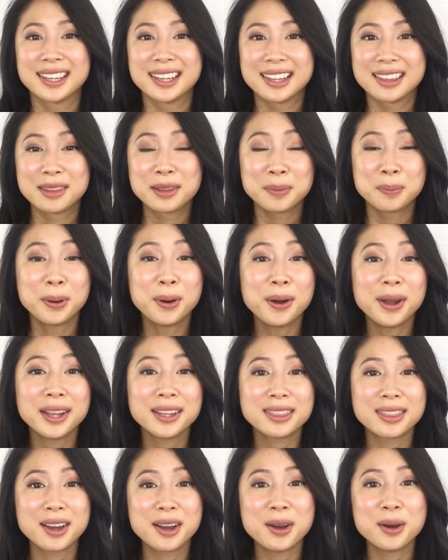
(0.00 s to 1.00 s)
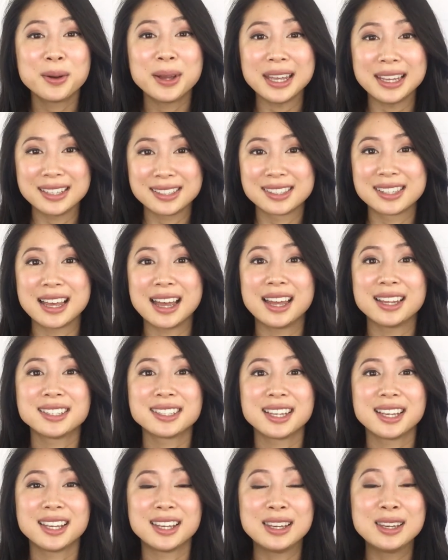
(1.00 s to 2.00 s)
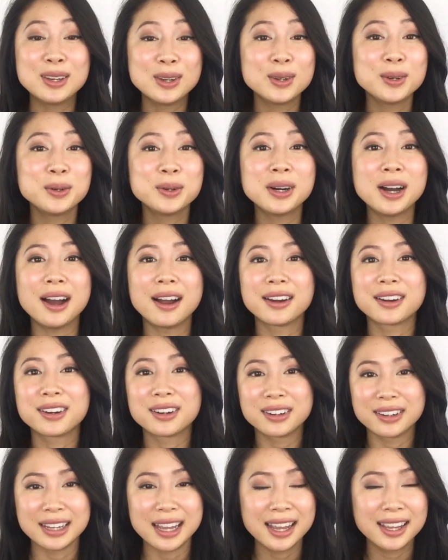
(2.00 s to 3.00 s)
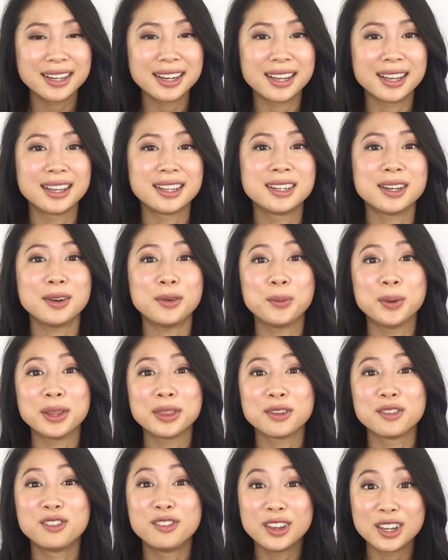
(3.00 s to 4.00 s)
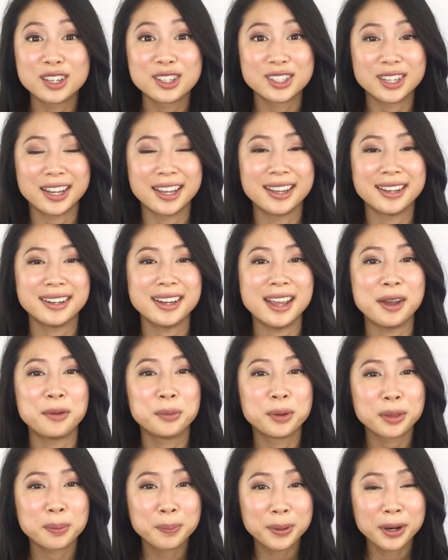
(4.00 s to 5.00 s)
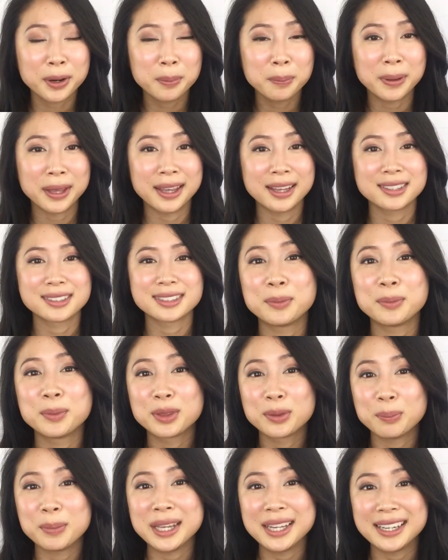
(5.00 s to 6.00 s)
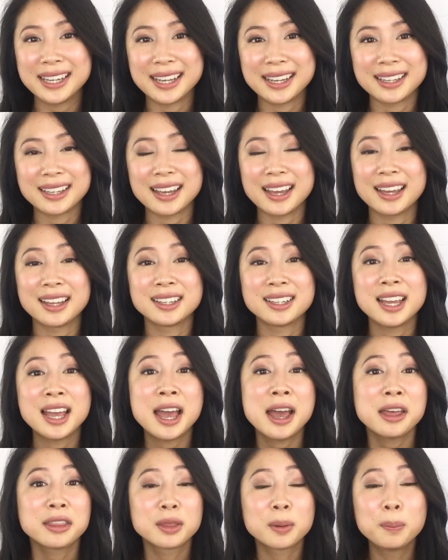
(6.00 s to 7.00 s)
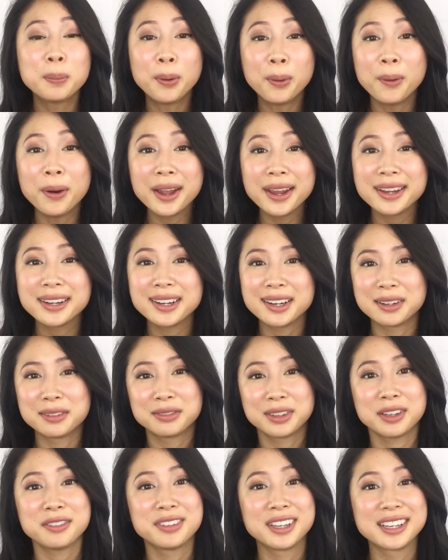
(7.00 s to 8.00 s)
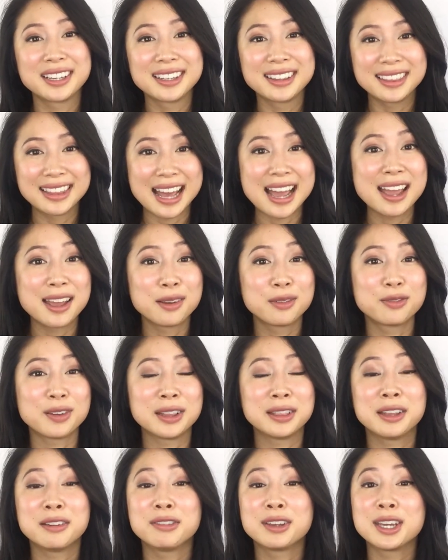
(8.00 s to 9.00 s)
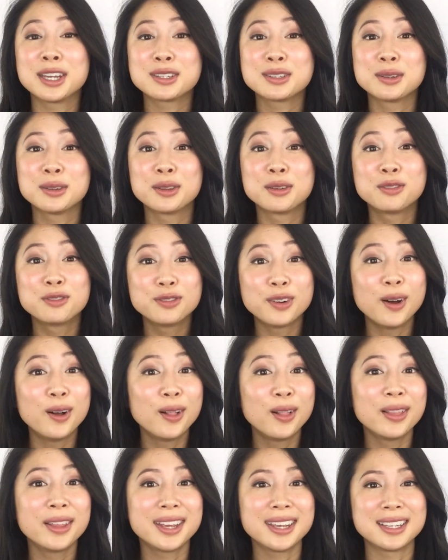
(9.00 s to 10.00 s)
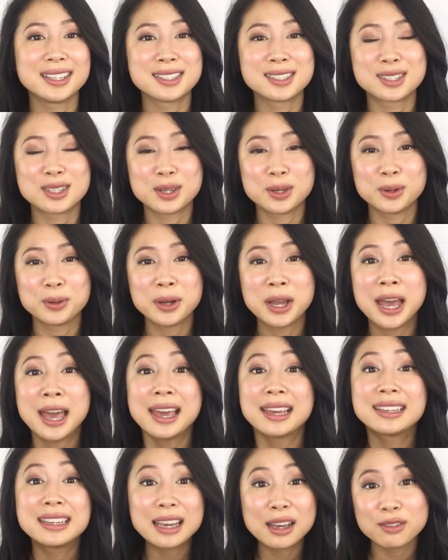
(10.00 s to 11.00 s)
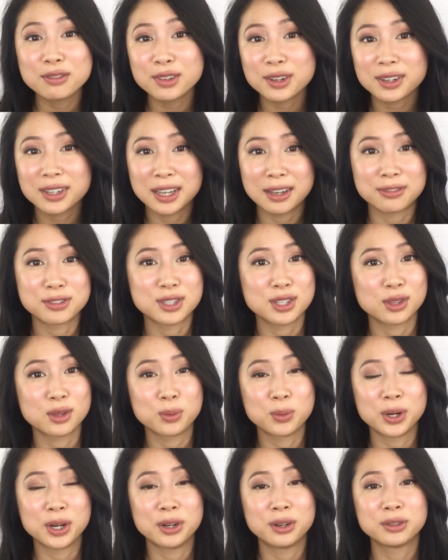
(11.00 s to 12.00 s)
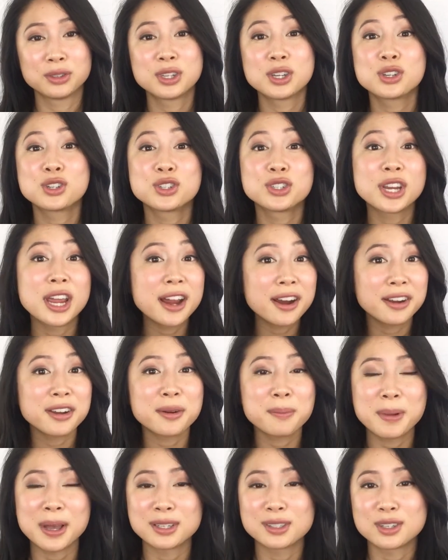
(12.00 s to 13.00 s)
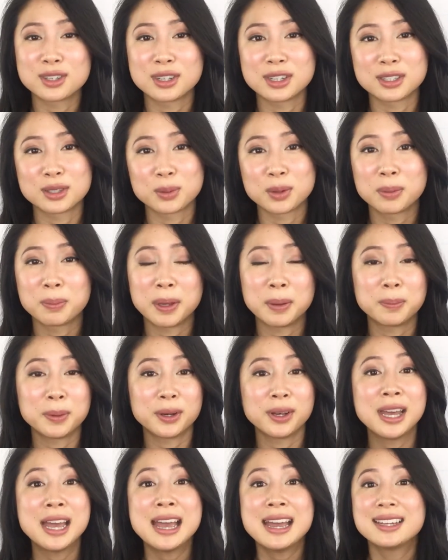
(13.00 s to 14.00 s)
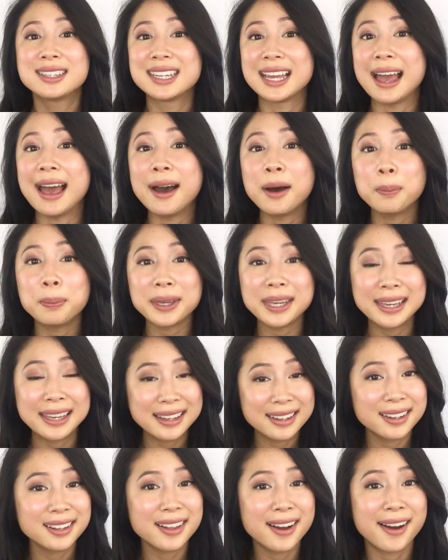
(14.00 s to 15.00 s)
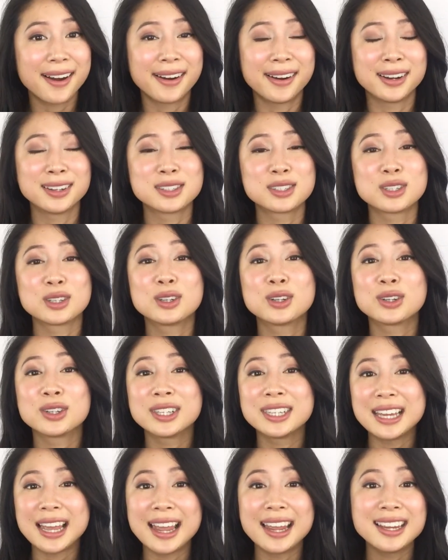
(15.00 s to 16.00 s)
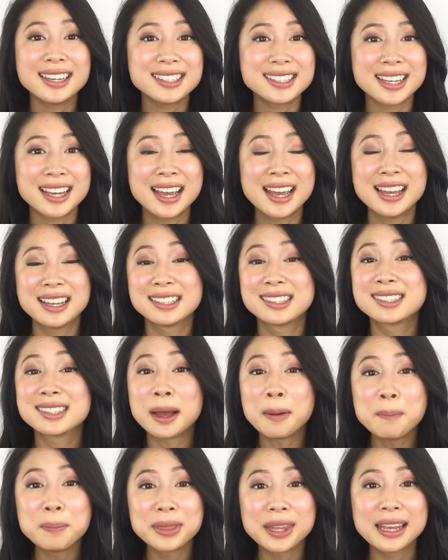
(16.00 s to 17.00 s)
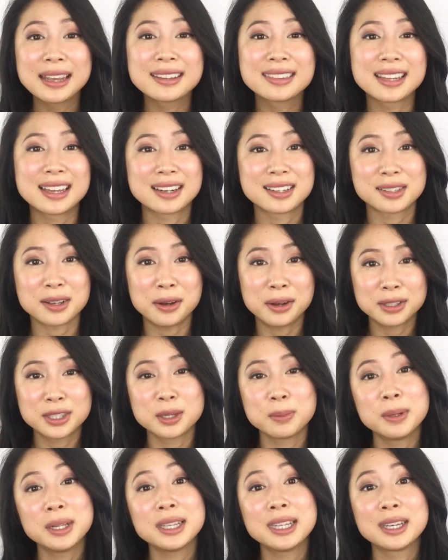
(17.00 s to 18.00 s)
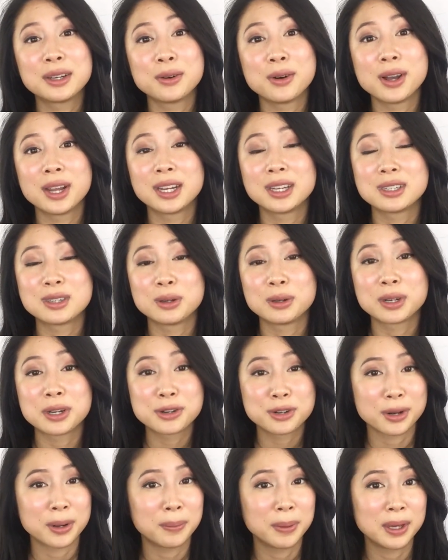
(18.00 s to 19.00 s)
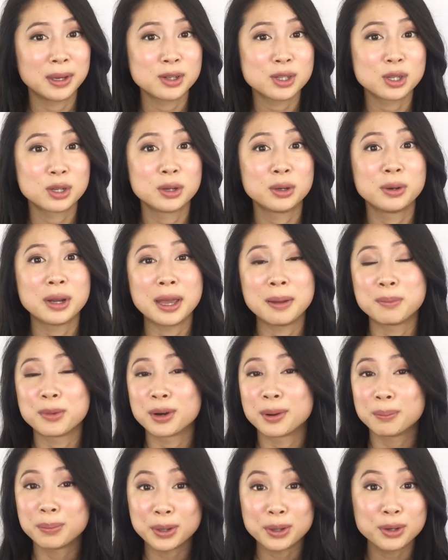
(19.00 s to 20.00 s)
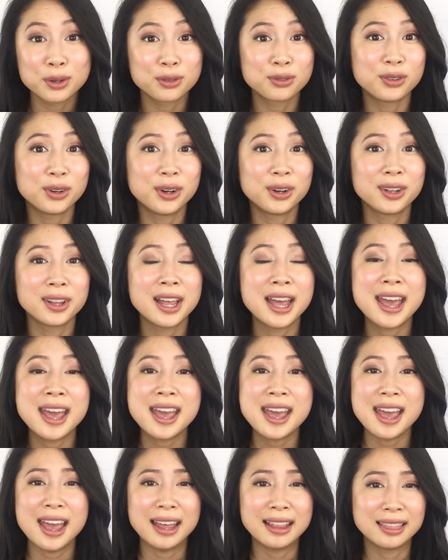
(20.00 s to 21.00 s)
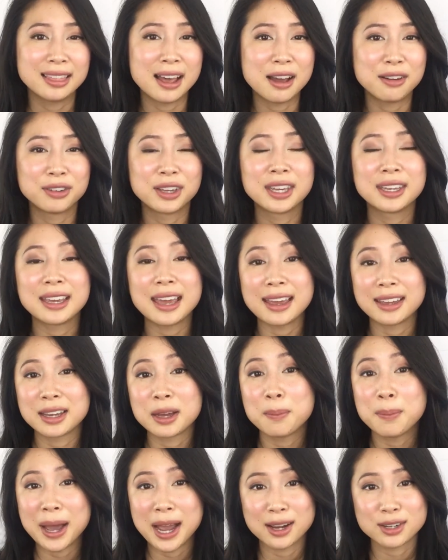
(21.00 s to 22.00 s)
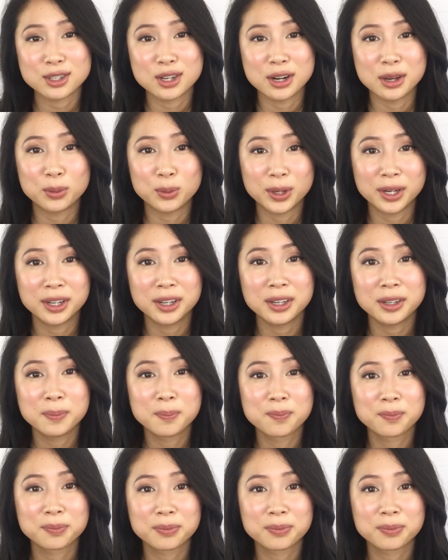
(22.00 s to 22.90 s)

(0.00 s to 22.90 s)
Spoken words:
The point though is that you are created with vision and with purpose with meaning, and the point of living life and living it to the full is to give your gifts to the world, to share your messages with people, to help heal hearts, to create something that is ultimately going to contribute to a more beautiful and loving and compassionate world.